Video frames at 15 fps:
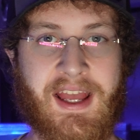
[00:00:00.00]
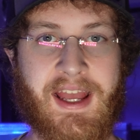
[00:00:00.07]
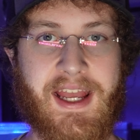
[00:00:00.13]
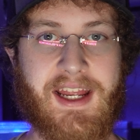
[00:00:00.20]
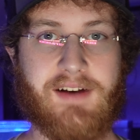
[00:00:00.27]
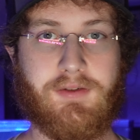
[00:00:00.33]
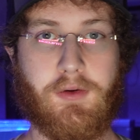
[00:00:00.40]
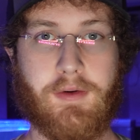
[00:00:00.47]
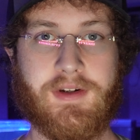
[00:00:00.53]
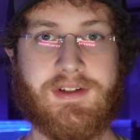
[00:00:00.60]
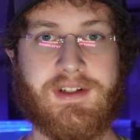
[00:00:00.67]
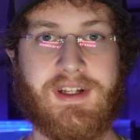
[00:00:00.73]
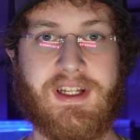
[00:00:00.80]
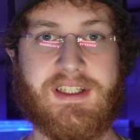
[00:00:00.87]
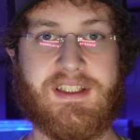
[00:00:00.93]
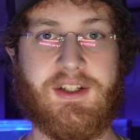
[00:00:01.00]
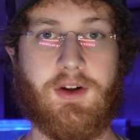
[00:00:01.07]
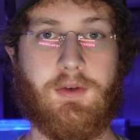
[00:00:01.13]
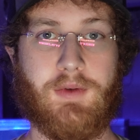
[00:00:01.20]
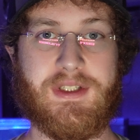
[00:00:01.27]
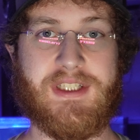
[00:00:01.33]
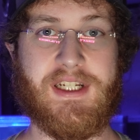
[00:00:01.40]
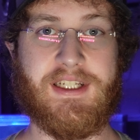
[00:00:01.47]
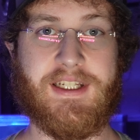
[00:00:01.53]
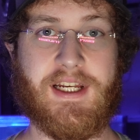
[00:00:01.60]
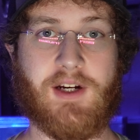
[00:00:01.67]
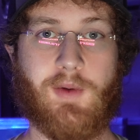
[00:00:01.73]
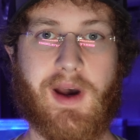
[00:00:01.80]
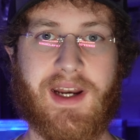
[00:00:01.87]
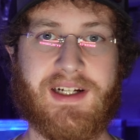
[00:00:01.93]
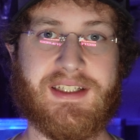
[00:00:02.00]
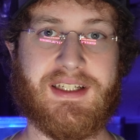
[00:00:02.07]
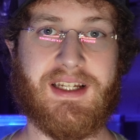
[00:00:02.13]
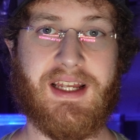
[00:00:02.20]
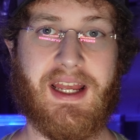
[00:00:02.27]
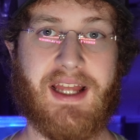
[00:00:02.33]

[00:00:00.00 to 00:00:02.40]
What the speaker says: Hey everyone, it's Dylan with SeaTee Aquatics,